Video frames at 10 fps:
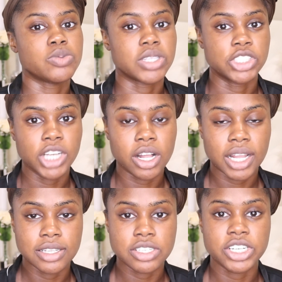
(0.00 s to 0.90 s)
with a gel
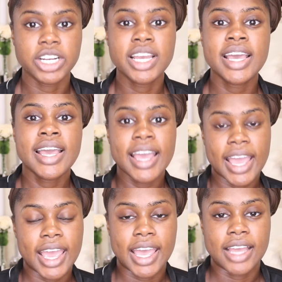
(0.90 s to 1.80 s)
cleanser,
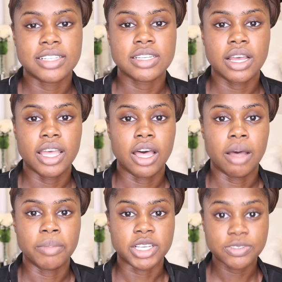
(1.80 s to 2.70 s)
and
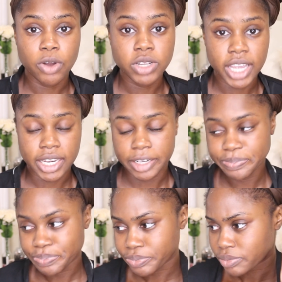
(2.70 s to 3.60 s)

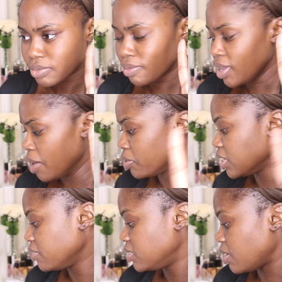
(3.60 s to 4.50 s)
exfoliated, I
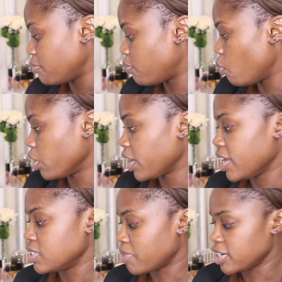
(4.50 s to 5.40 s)
believe step 4
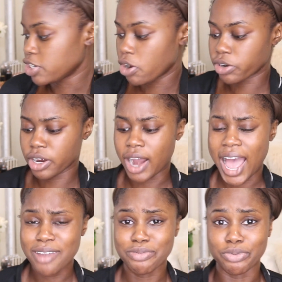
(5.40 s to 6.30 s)
is my toner.
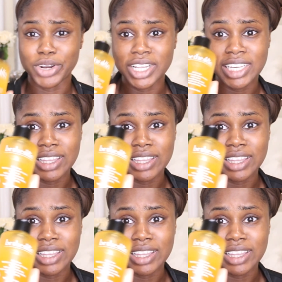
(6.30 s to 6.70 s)
I really